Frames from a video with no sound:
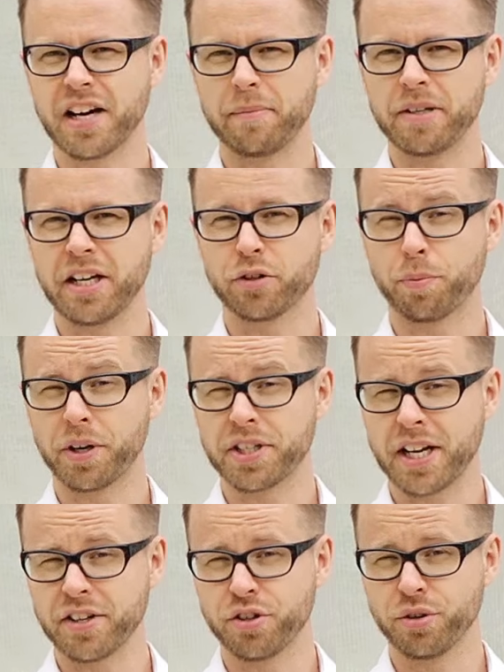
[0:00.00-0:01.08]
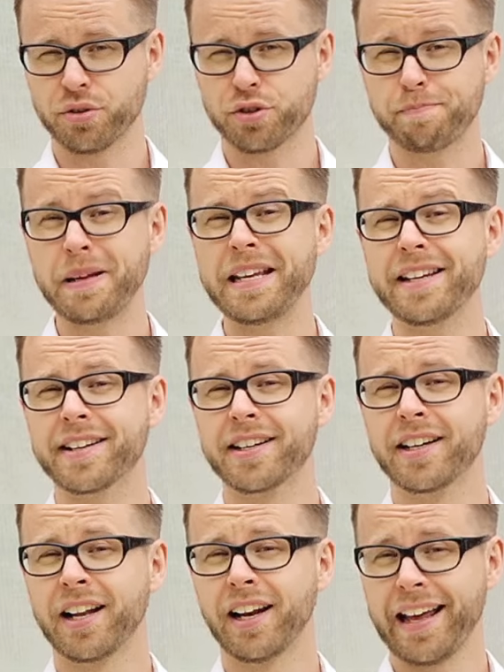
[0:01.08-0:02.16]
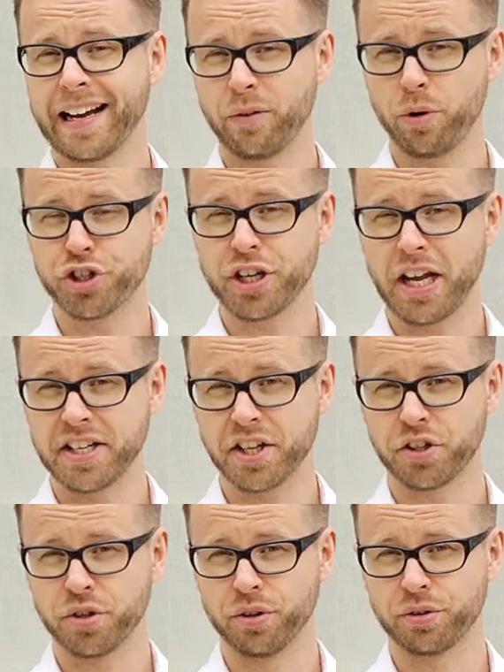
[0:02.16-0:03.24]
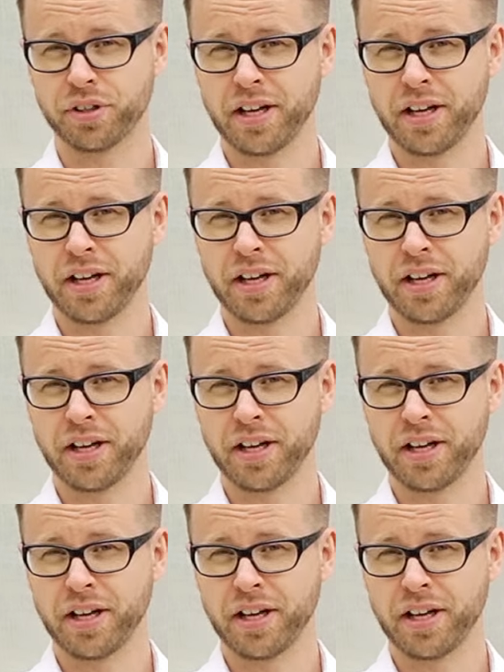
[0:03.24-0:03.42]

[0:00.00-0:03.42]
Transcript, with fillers: I'm here to present you Speak Language Institute,